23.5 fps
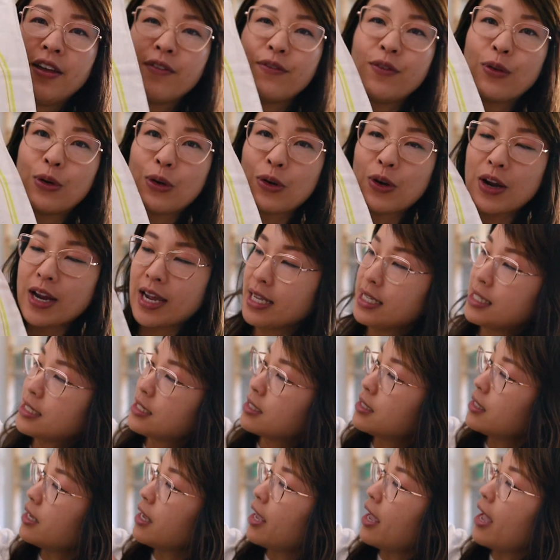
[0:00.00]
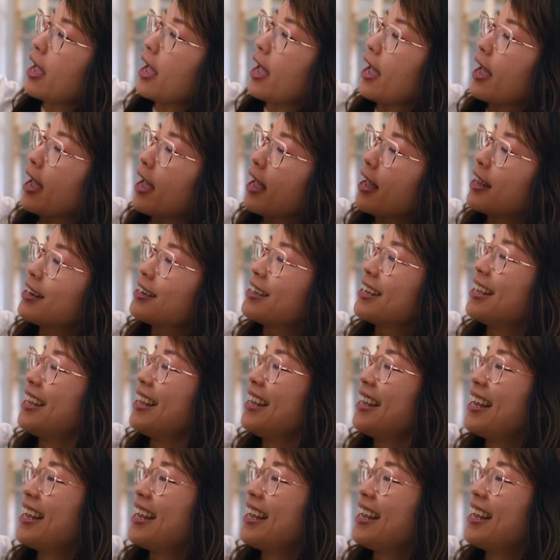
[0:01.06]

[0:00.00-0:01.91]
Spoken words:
Vograce, and